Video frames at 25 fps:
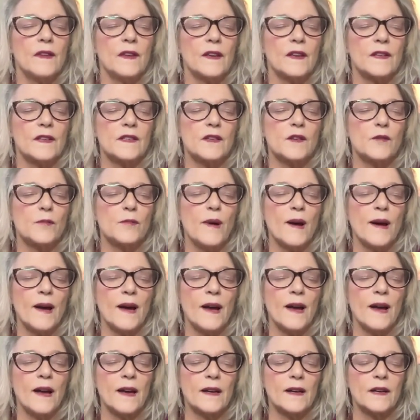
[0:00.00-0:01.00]
Exhale
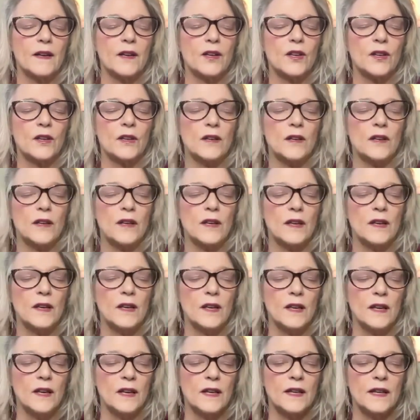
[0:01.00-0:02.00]
back.
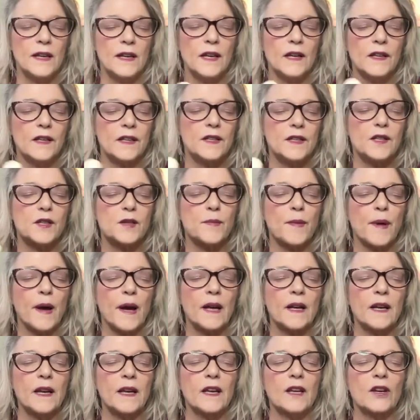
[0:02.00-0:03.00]
Inhale,
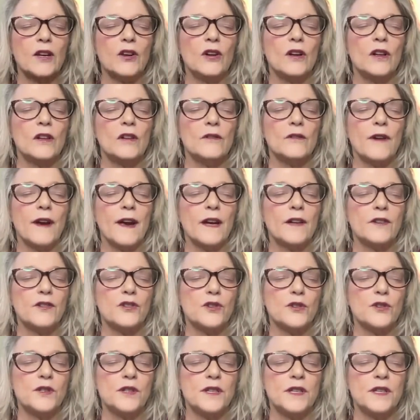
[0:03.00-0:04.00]
expanding it all around
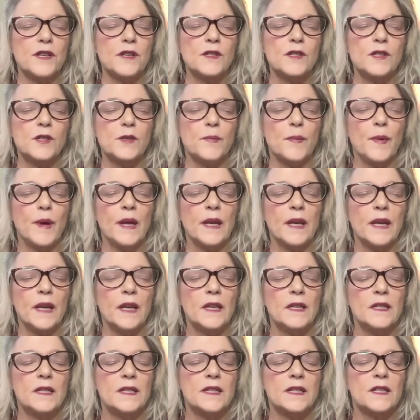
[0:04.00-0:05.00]
you, still
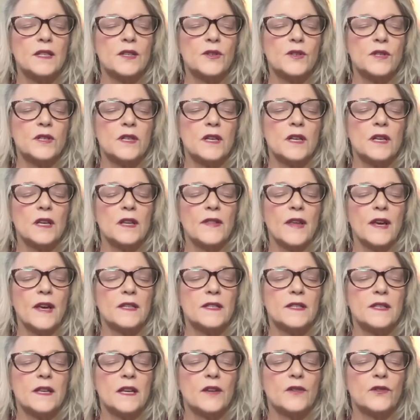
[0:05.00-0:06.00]
spinning, still seeing that
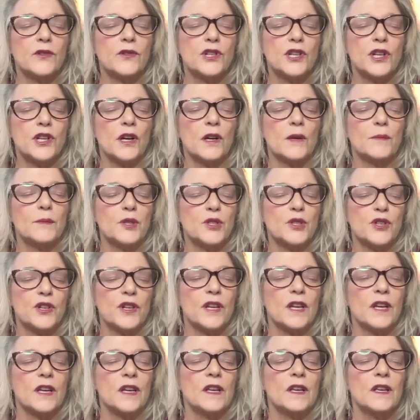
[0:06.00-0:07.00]
sacred
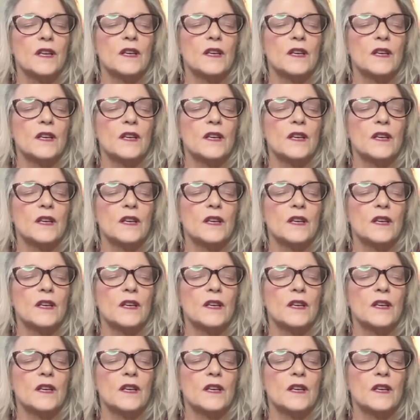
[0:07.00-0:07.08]
geometry,